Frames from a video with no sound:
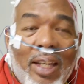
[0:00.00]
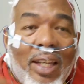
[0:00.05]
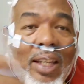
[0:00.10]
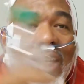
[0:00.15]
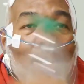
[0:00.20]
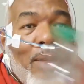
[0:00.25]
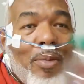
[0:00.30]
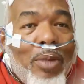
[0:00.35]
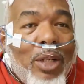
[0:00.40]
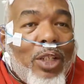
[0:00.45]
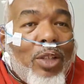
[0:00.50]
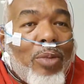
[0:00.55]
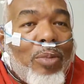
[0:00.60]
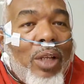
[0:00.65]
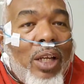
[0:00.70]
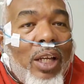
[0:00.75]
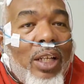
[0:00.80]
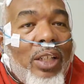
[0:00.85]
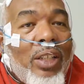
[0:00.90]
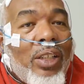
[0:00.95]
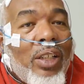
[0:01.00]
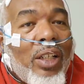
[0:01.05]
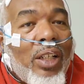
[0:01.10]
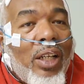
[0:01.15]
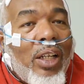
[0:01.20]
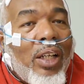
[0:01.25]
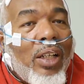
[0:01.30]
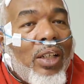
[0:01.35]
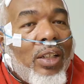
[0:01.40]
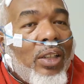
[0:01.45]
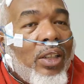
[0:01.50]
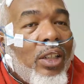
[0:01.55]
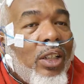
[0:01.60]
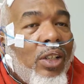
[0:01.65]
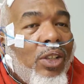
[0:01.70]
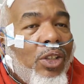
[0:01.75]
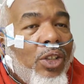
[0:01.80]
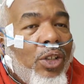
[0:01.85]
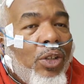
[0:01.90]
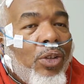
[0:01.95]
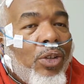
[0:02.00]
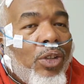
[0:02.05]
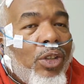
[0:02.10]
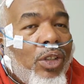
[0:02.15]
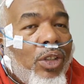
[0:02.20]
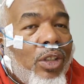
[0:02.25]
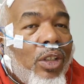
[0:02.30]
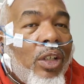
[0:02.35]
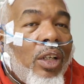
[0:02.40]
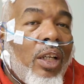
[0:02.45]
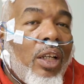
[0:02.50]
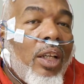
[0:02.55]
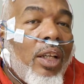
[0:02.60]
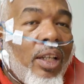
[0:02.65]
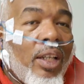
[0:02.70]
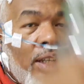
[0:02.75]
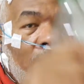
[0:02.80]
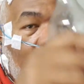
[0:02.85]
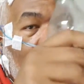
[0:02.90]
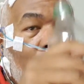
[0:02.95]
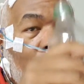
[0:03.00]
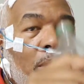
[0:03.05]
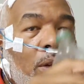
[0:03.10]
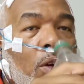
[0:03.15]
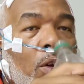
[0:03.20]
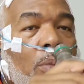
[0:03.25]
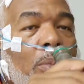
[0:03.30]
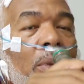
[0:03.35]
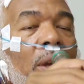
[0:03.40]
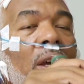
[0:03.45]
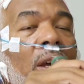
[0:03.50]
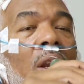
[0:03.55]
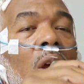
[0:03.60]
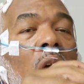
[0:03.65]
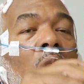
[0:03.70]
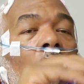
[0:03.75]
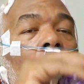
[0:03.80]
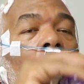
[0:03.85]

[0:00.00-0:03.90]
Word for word: got me some nice uh, juice, and I'm going to go to bed.